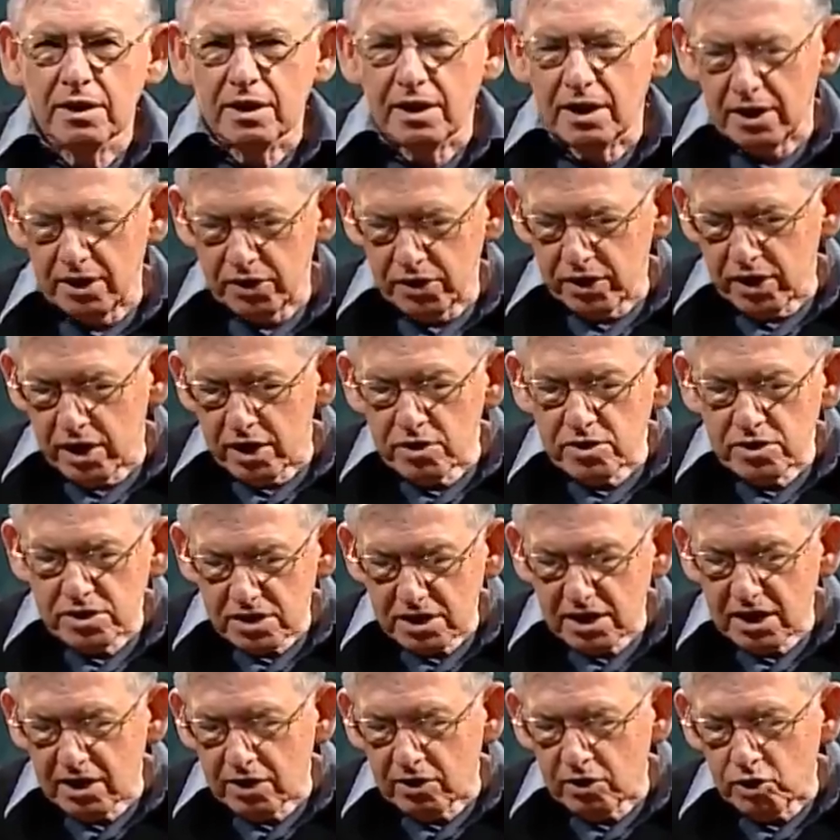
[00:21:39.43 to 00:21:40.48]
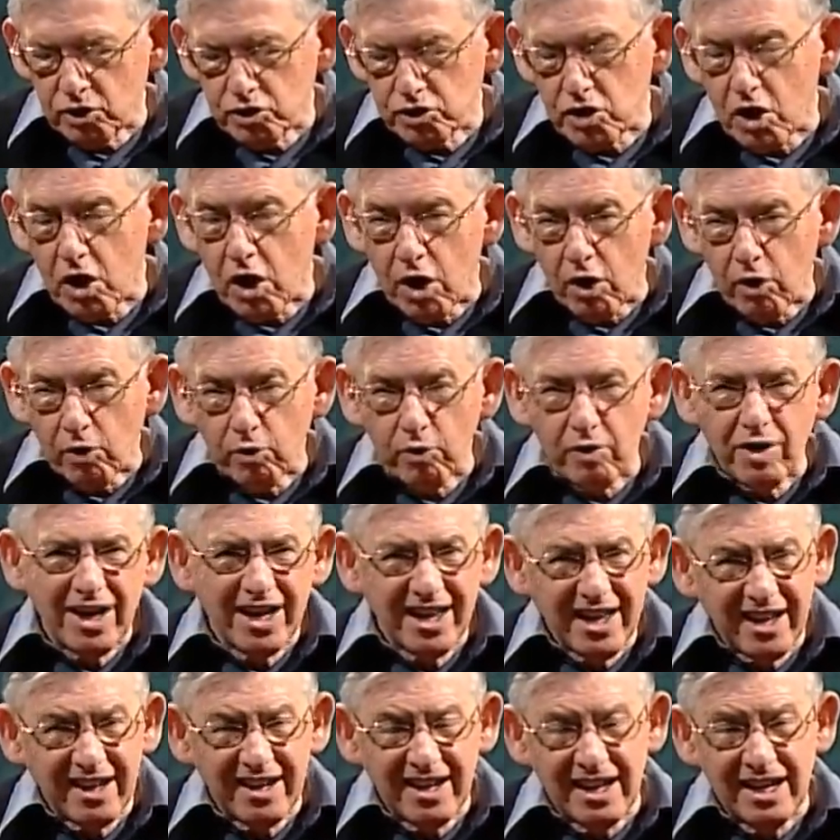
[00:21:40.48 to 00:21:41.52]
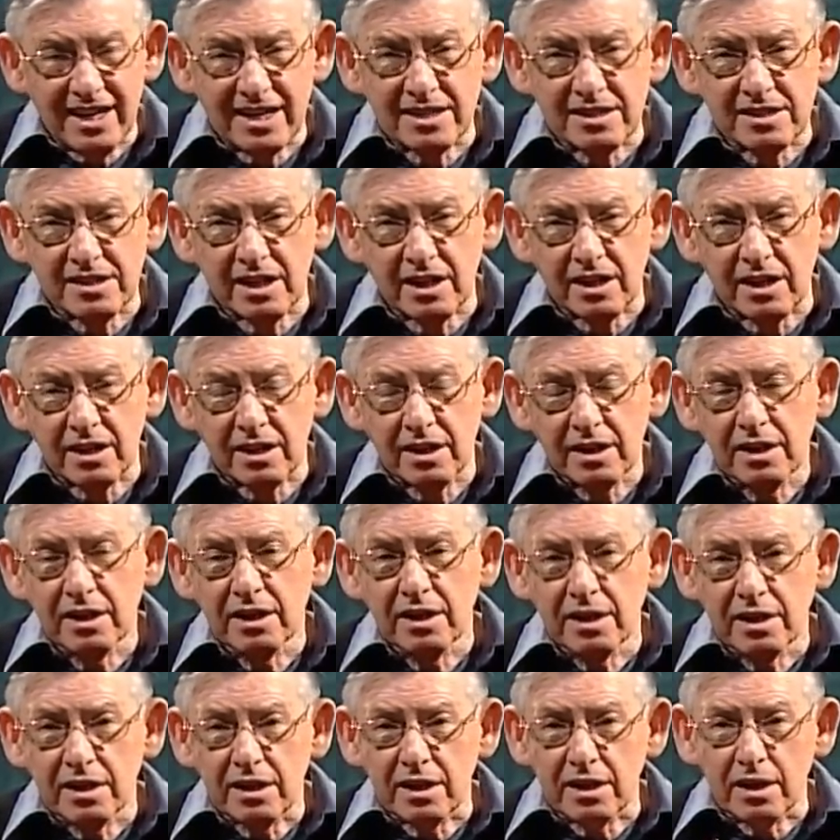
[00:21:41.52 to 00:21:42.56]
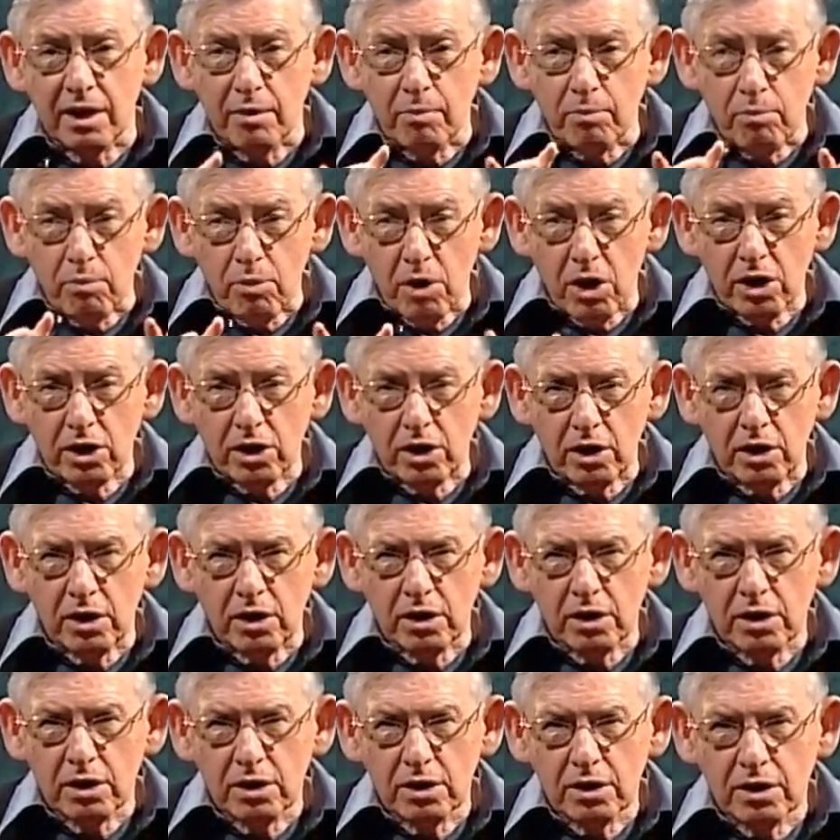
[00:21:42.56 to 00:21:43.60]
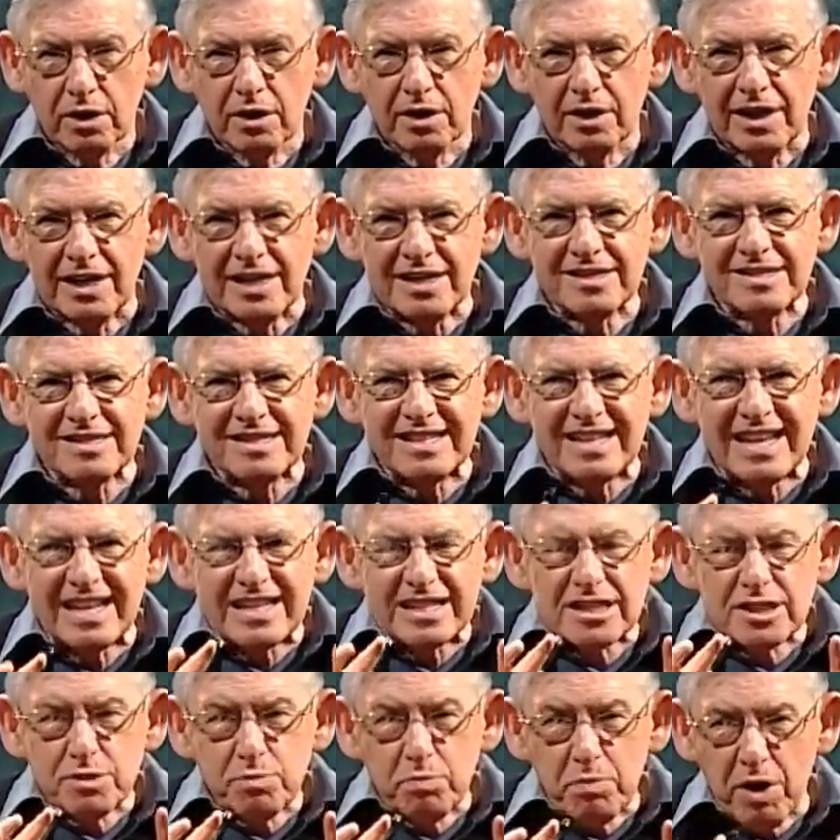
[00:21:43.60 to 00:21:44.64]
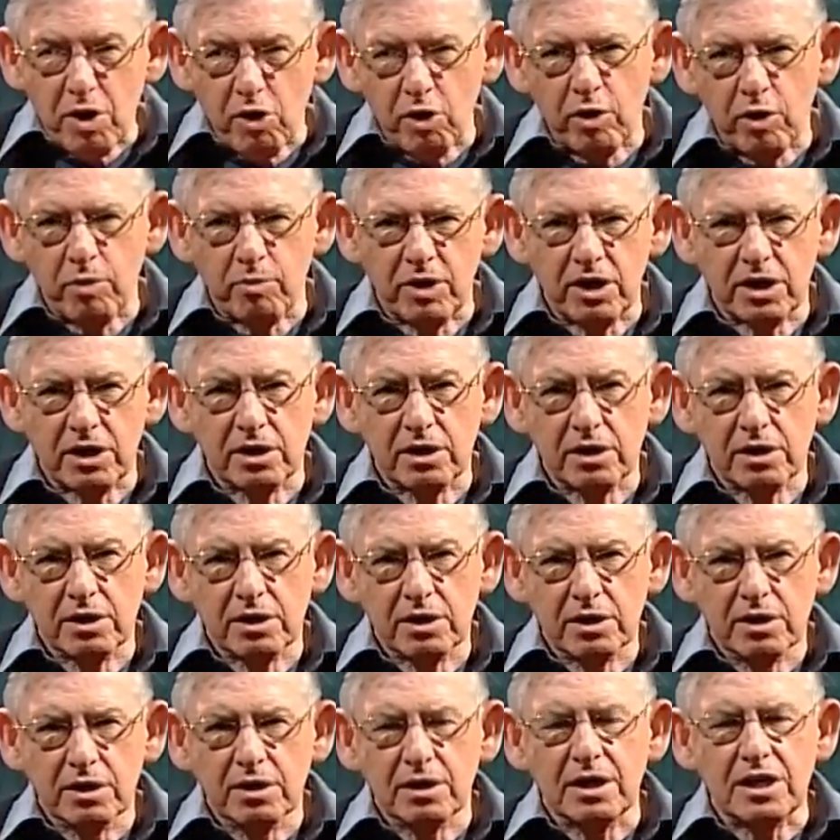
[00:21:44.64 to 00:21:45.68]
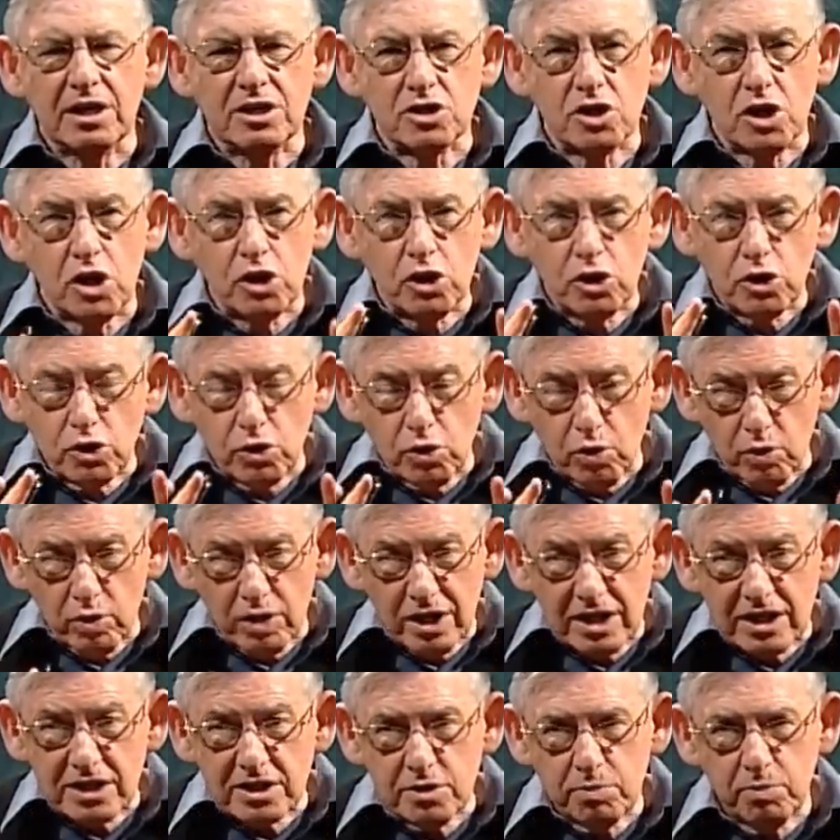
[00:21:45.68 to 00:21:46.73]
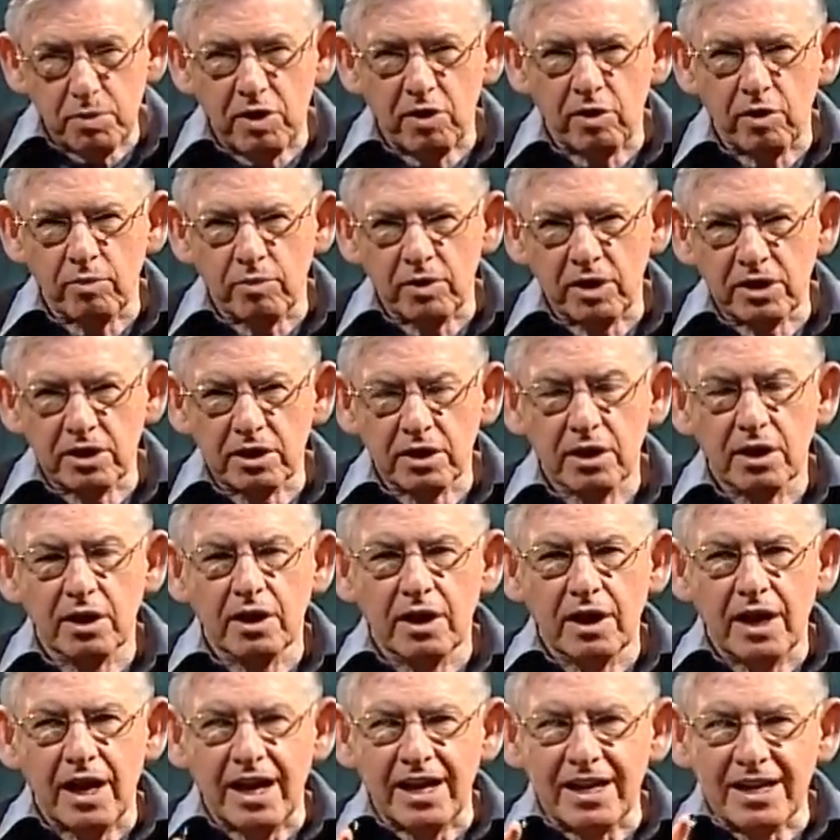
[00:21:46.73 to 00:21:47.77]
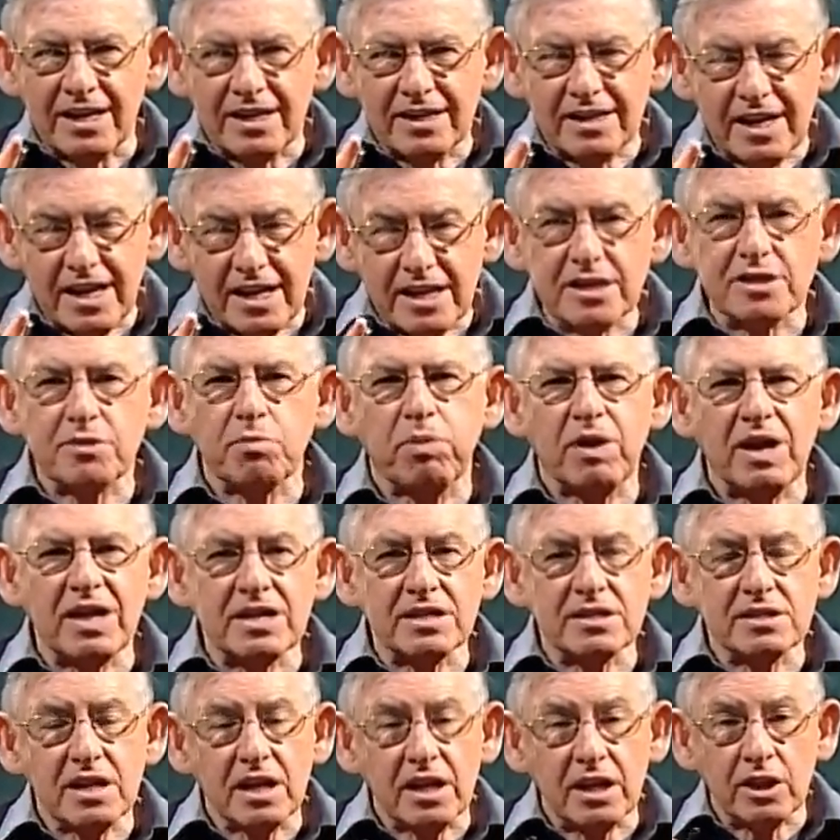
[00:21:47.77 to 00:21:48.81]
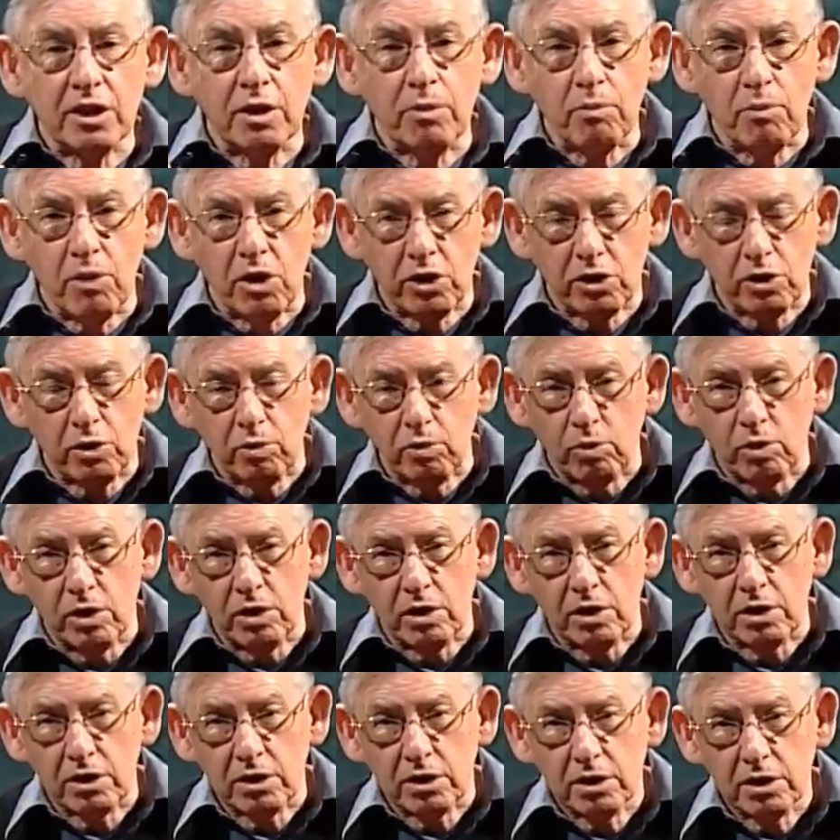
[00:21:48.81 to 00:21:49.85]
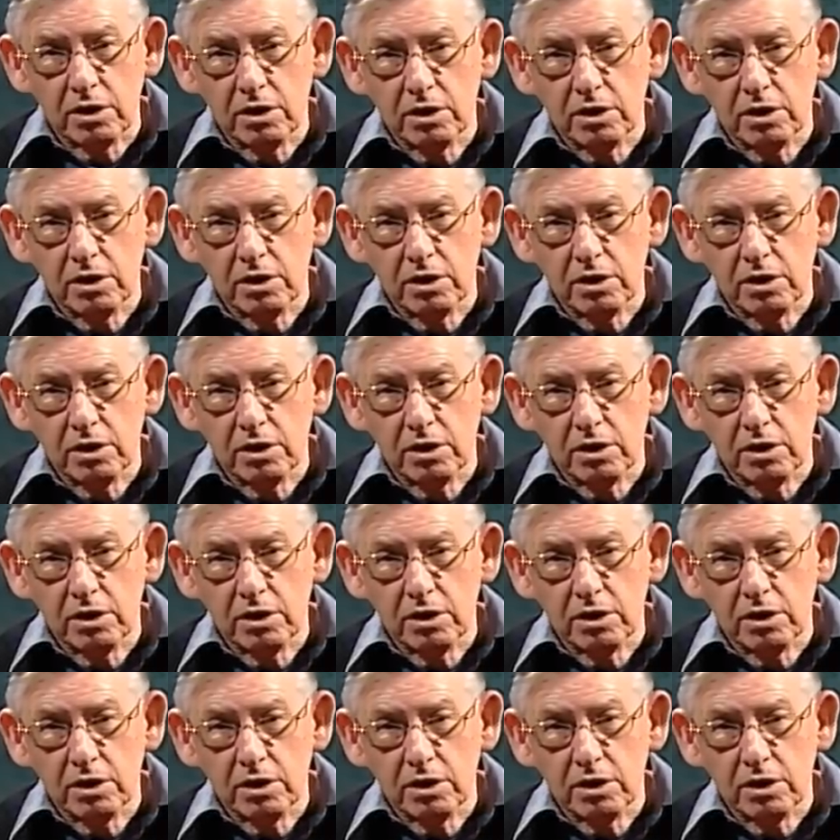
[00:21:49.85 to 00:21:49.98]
And those skills are recognizing that a model is an experiment. It's a thought experiment, and it takes place in the model world.